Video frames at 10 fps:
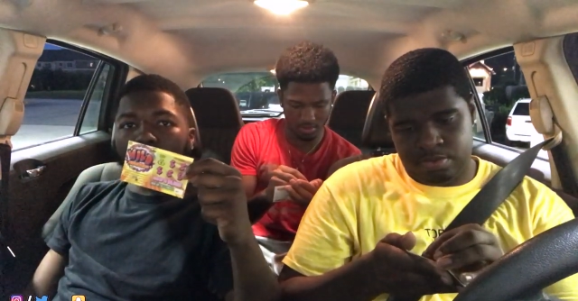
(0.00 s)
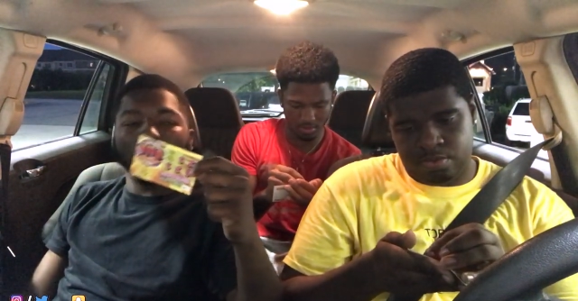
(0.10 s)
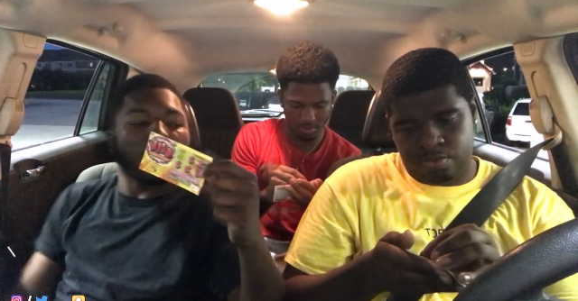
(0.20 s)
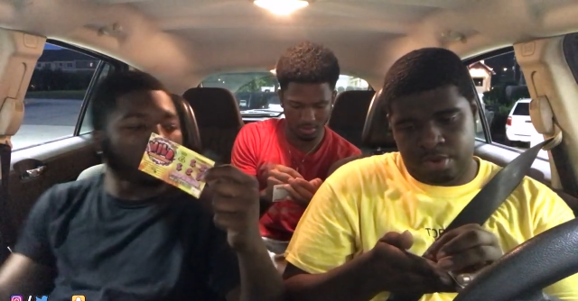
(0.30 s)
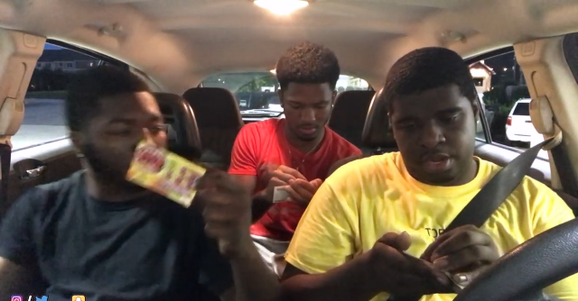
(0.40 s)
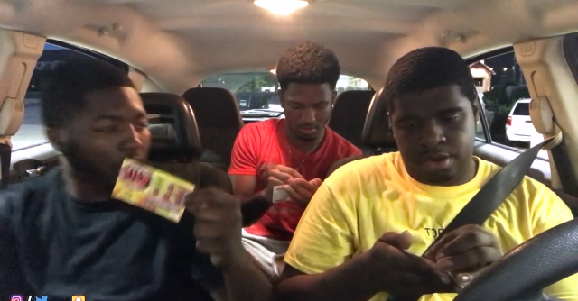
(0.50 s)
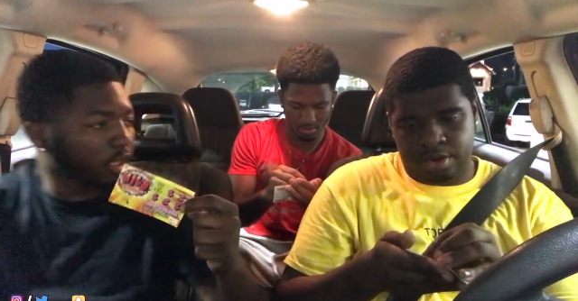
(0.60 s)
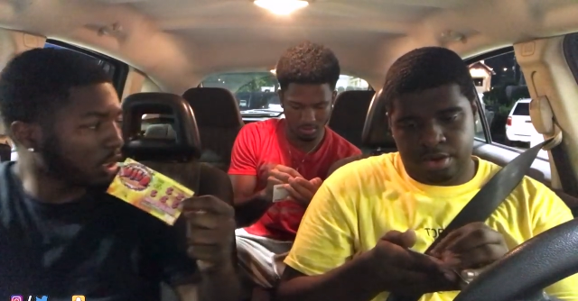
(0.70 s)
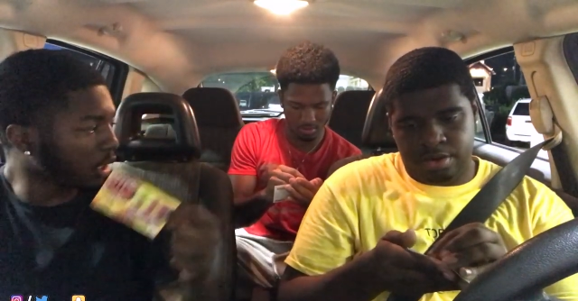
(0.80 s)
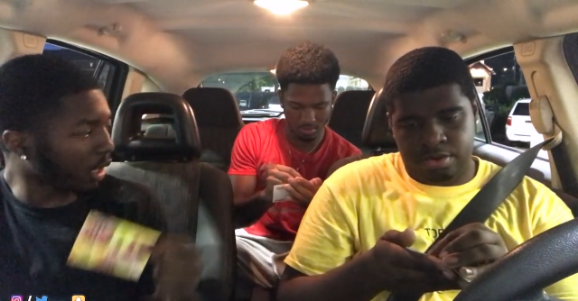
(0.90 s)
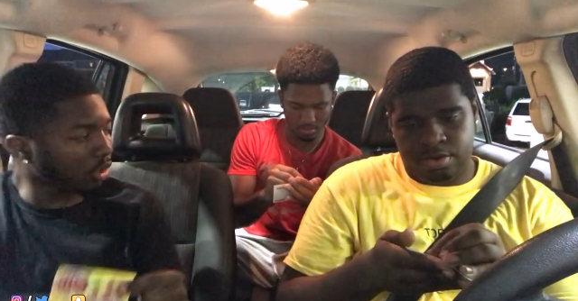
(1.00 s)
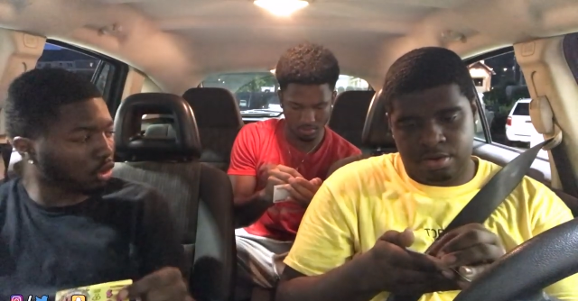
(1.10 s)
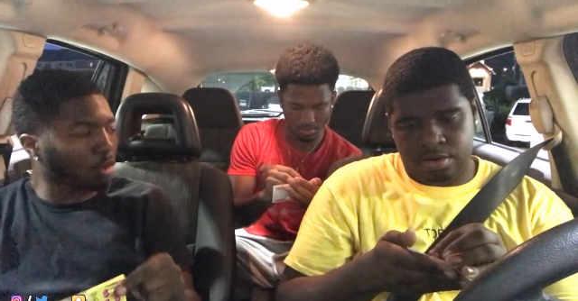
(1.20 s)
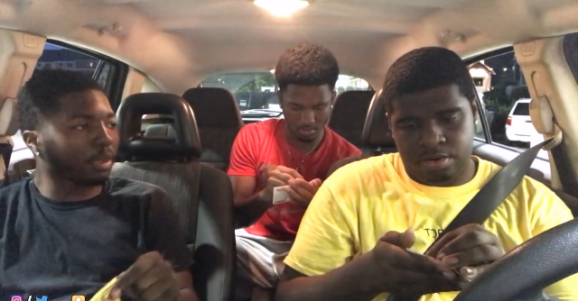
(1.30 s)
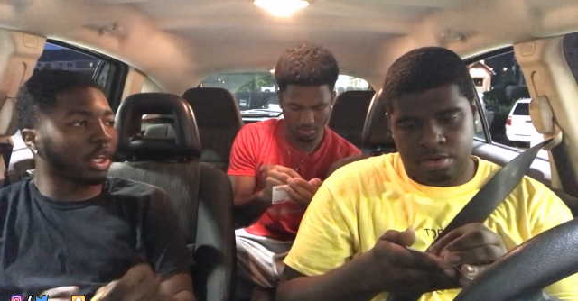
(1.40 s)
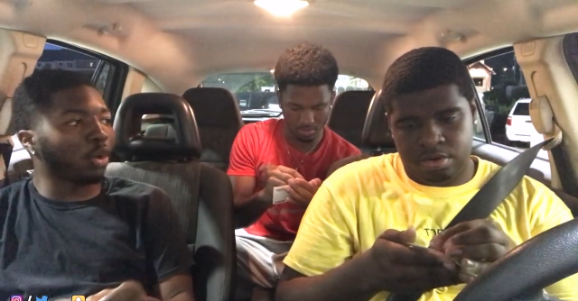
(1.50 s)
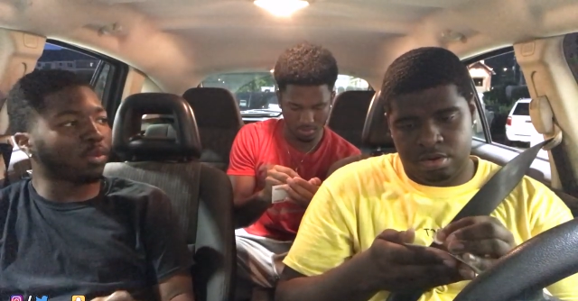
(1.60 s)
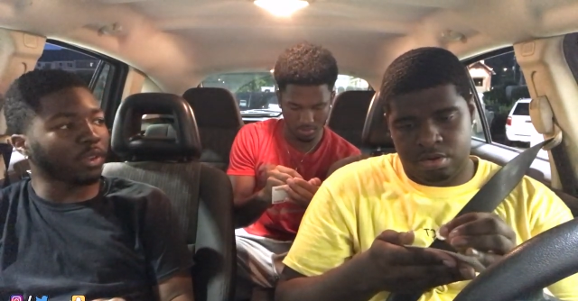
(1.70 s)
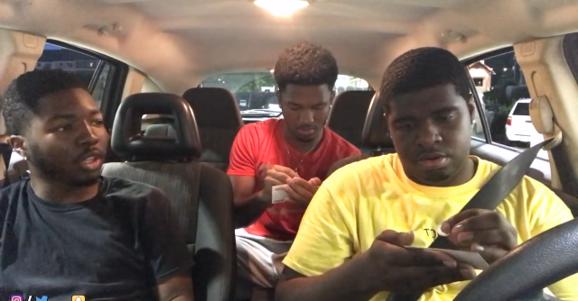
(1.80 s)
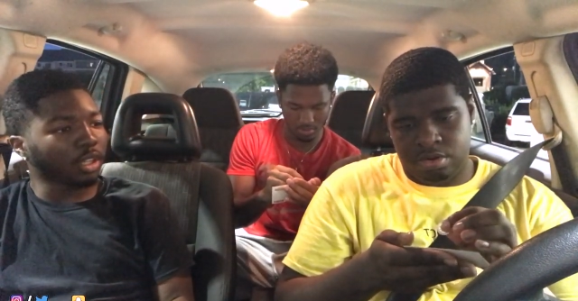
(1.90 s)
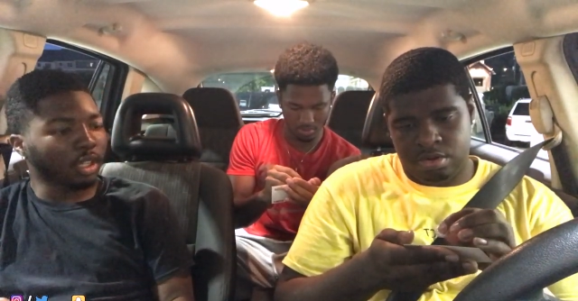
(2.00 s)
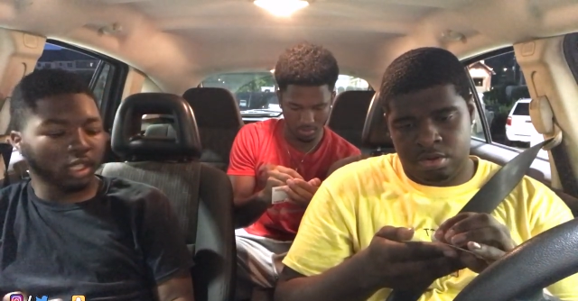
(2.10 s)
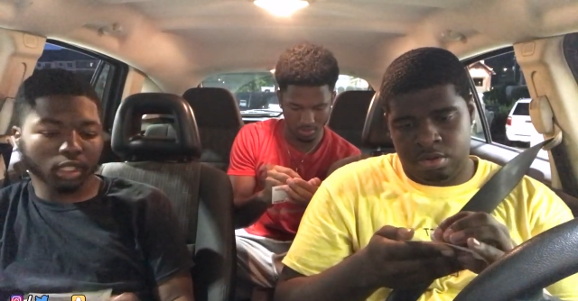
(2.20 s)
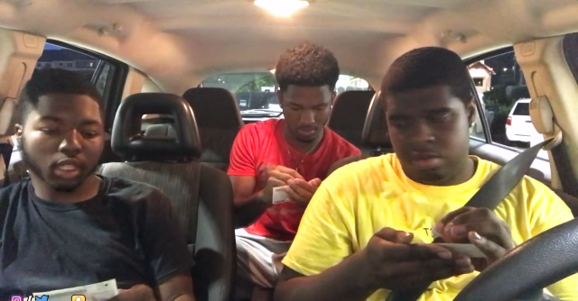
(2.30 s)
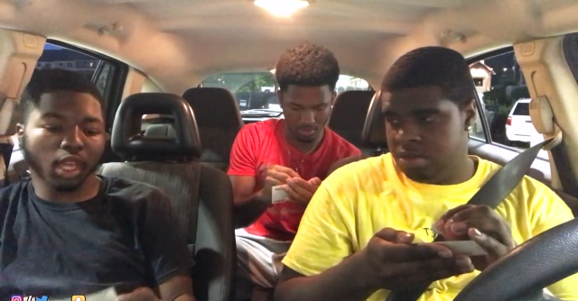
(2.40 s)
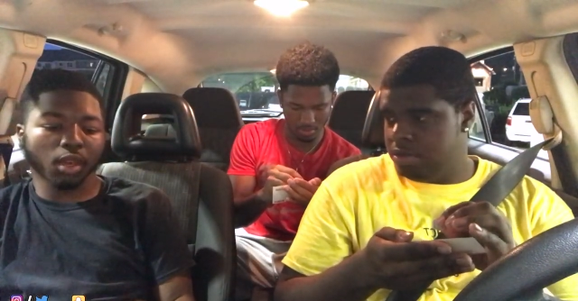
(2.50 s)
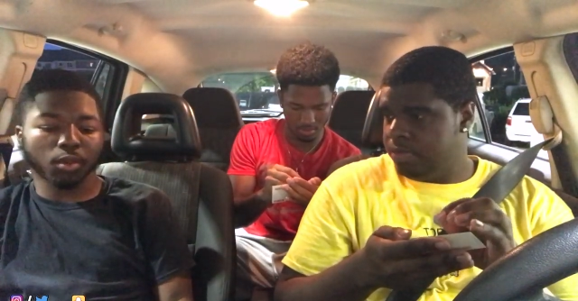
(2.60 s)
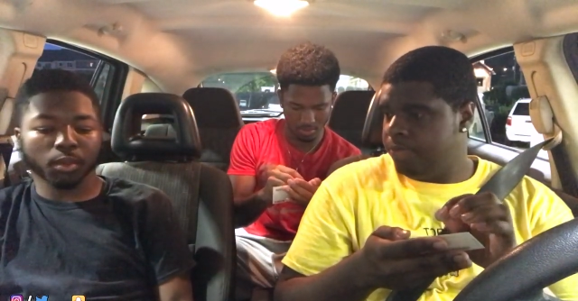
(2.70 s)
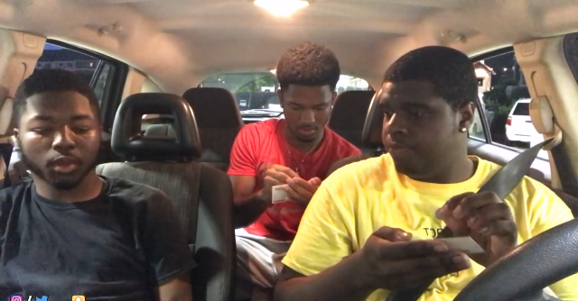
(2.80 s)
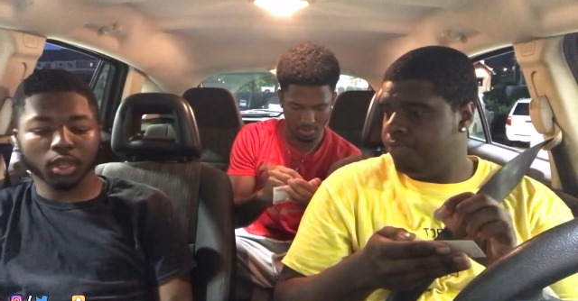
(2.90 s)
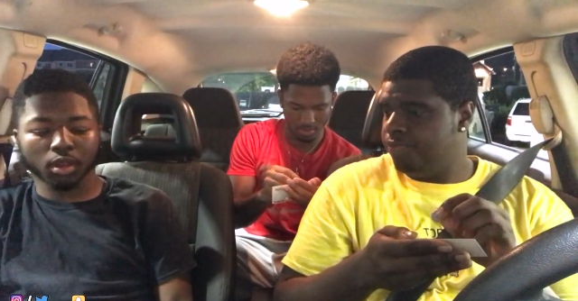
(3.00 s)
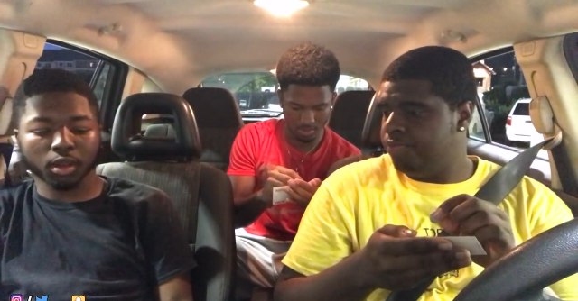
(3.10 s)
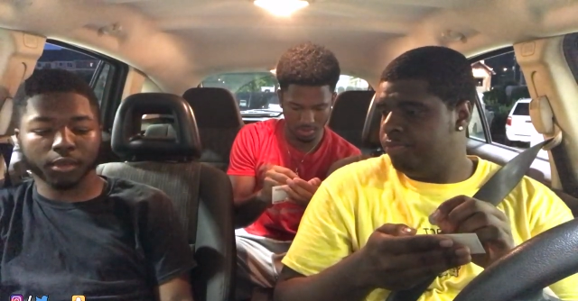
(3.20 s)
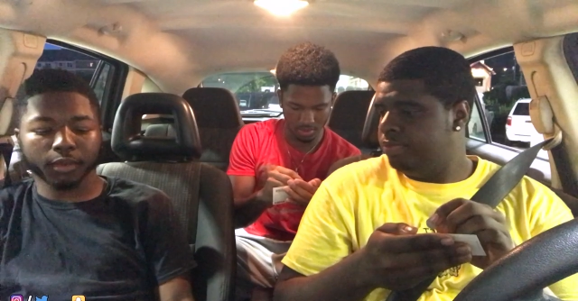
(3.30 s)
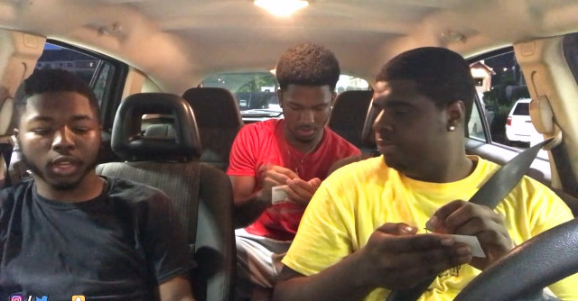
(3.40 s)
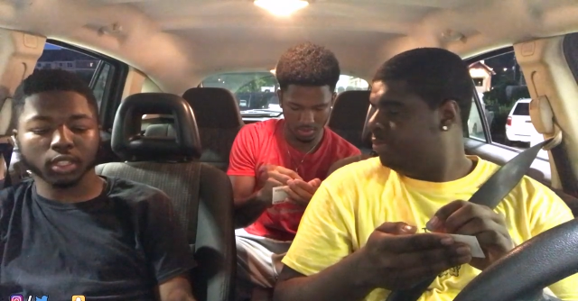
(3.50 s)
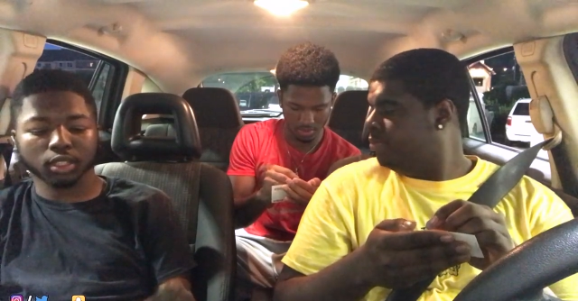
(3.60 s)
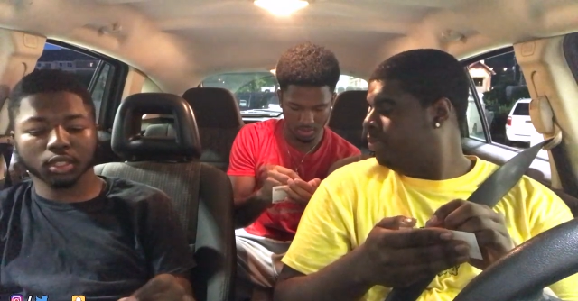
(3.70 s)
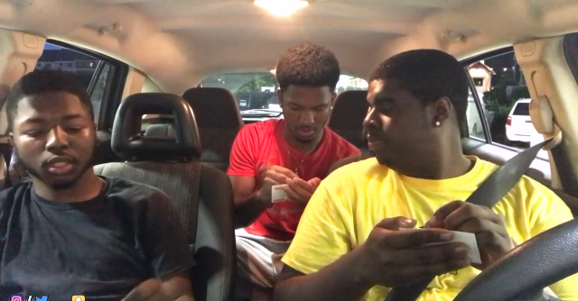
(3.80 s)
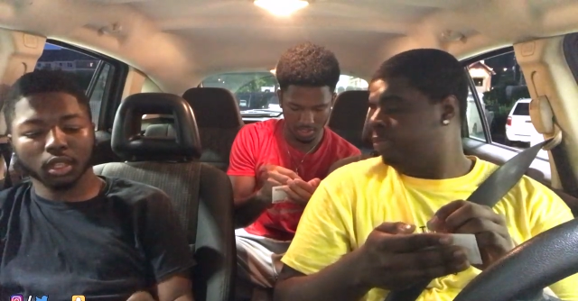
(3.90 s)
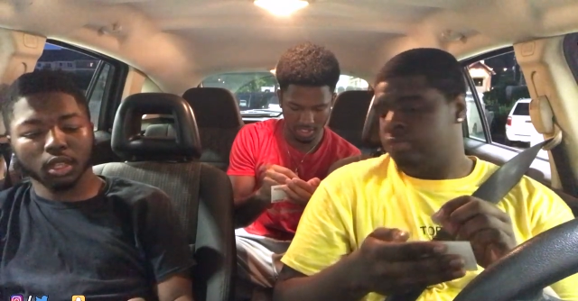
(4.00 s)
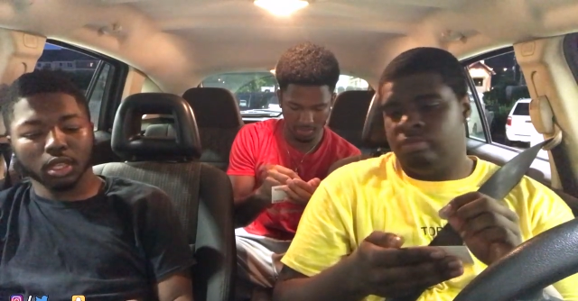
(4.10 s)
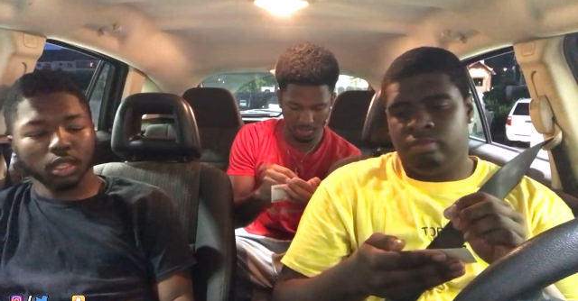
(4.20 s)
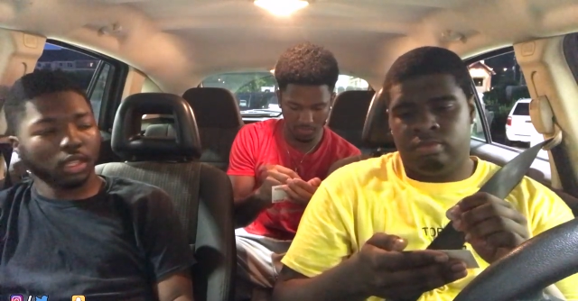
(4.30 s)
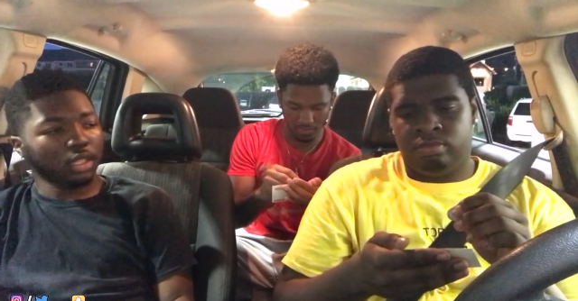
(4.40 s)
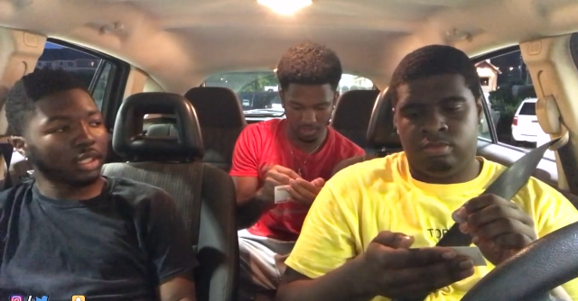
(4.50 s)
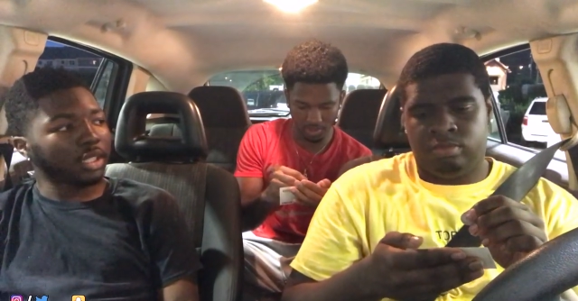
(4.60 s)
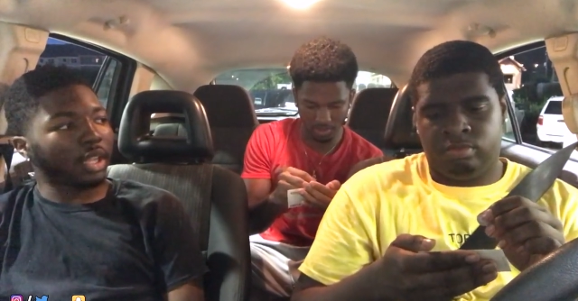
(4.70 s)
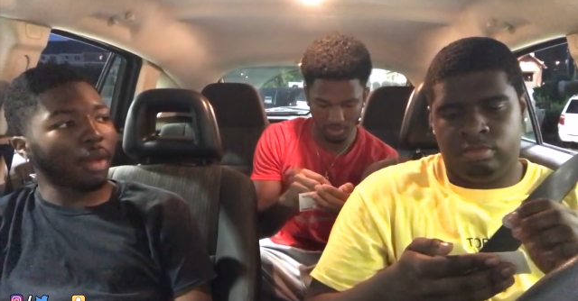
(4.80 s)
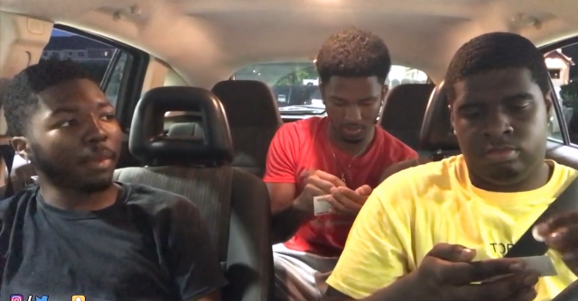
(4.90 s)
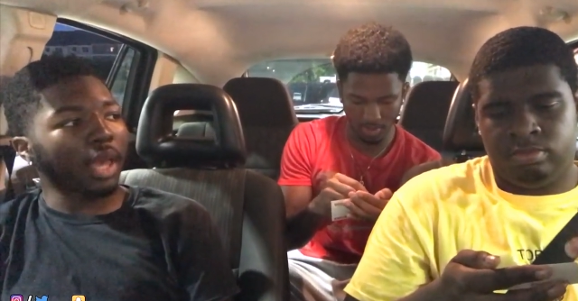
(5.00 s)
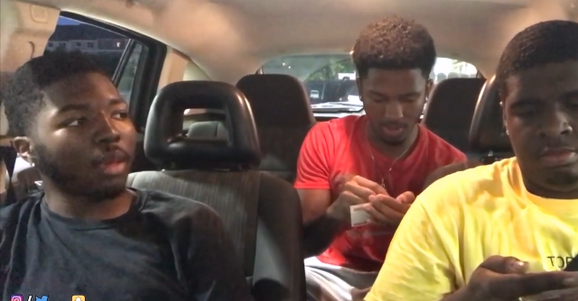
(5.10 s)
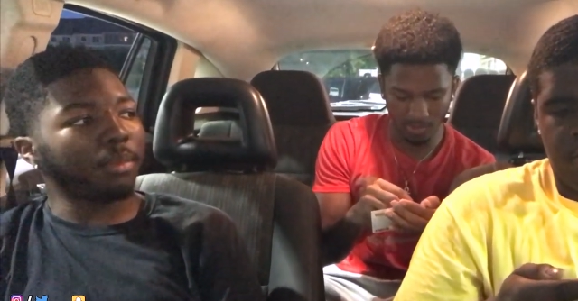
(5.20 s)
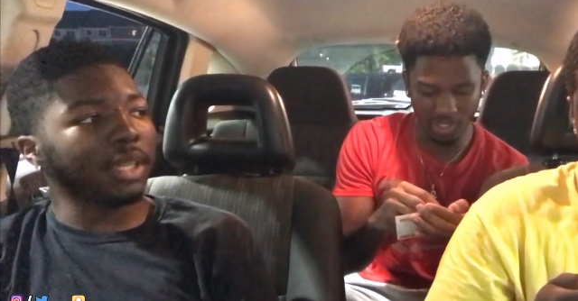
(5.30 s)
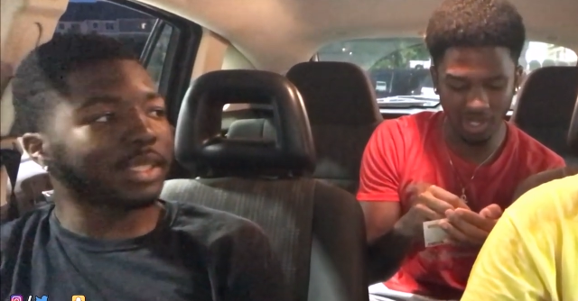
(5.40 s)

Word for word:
Speaker 1: Why are you scratching out, stupid goofy? He said he gonna go first. Yeah, I'm gonna go first. Okay. Dumbass bitch. We